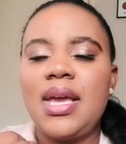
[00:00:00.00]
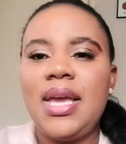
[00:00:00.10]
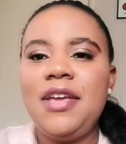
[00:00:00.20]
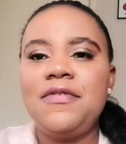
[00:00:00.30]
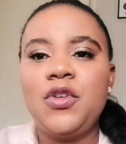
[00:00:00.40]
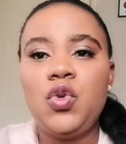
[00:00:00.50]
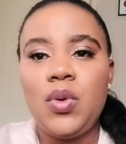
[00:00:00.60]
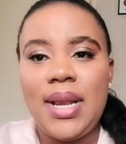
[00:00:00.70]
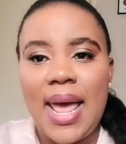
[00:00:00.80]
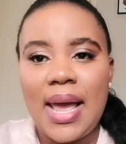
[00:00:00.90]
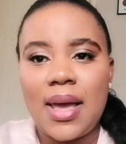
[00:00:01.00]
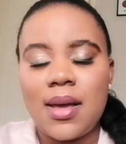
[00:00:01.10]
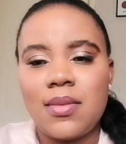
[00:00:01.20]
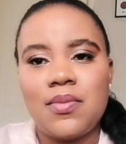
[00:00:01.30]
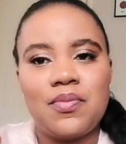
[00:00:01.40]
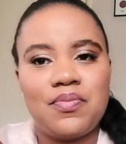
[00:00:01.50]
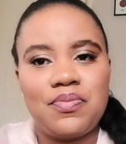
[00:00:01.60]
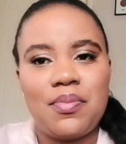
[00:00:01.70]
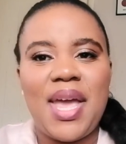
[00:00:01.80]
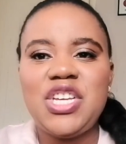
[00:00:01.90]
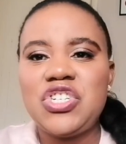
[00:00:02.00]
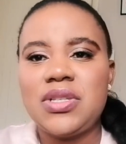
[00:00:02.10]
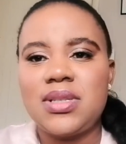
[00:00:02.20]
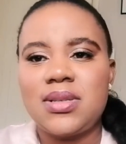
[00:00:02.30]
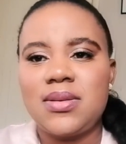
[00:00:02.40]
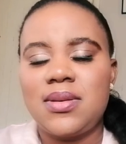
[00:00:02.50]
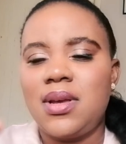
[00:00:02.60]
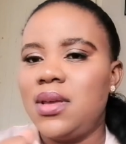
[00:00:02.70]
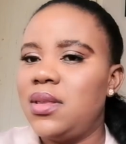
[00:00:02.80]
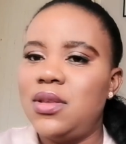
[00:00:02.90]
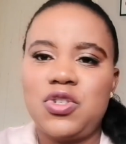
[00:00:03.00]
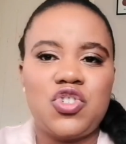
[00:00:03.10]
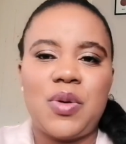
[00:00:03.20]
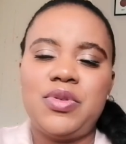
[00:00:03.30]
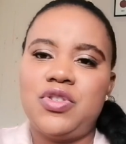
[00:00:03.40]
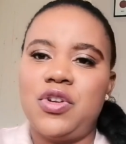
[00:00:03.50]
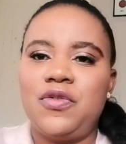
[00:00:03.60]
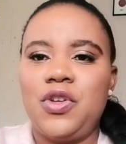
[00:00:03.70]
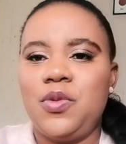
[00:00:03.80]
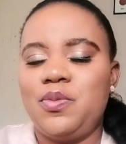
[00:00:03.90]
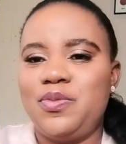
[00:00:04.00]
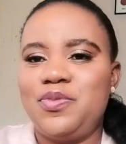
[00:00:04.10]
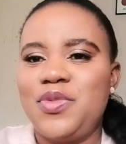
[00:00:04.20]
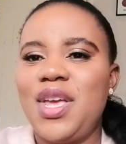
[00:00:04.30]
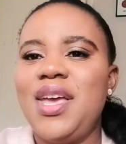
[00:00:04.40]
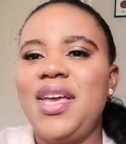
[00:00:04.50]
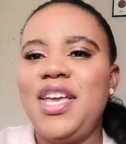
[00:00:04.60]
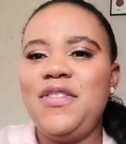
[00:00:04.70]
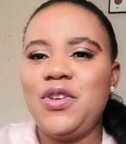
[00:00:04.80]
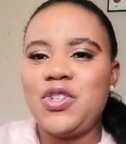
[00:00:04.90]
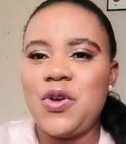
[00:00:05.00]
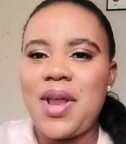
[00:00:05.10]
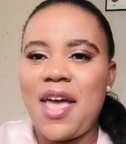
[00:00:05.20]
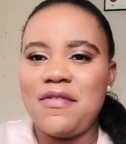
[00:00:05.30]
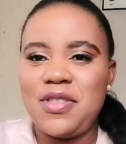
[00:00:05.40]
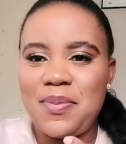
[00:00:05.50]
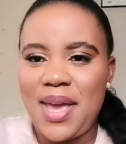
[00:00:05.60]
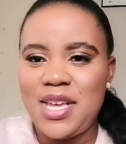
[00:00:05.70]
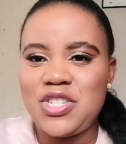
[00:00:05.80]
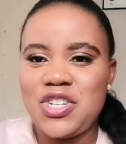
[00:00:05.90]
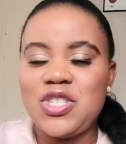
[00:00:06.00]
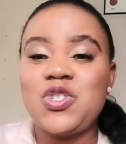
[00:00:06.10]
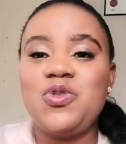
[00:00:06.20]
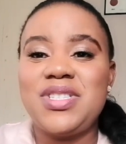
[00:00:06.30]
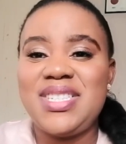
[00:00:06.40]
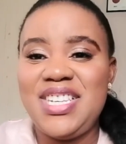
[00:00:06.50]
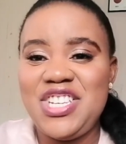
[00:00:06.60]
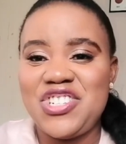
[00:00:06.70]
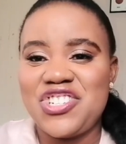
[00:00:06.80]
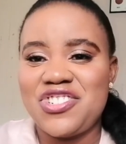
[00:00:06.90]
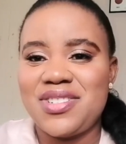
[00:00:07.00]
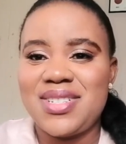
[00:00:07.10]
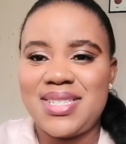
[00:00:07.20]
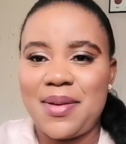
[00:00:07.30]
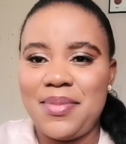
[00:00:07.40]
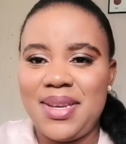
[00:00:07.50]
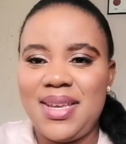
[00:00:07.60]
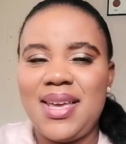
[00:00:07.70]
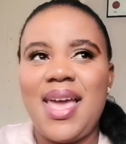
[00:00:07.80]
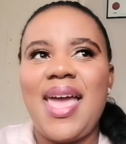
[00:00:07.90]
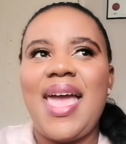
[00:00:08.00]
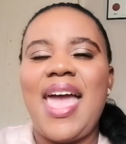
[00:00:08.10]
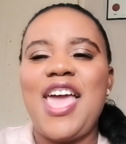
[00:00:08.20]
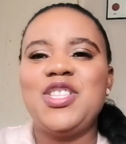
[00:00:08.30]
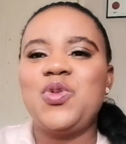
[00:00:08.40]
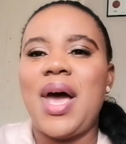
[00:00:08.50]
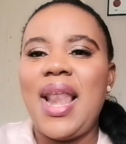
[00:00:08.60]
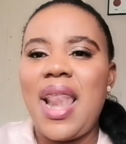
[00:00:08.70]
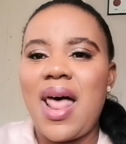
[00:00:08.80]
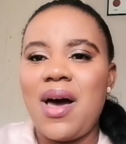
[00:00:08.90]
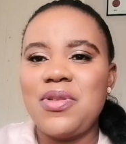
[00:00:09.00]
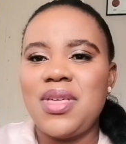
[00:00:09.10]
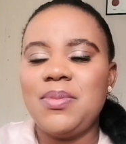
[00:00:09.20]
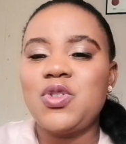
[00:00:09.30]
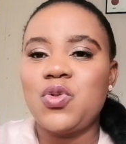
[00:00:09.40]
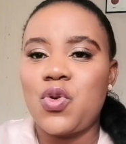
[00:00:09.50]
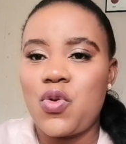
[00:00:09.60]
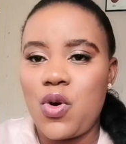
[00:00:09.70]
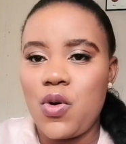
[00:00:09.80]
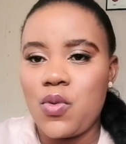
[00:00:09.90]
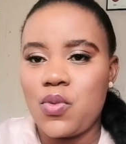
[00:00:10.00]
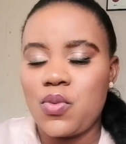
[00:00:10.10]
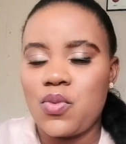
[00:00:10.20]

If you lack patience, this job is not for you. If you don't have the patience to teach somebody and to allow them to grow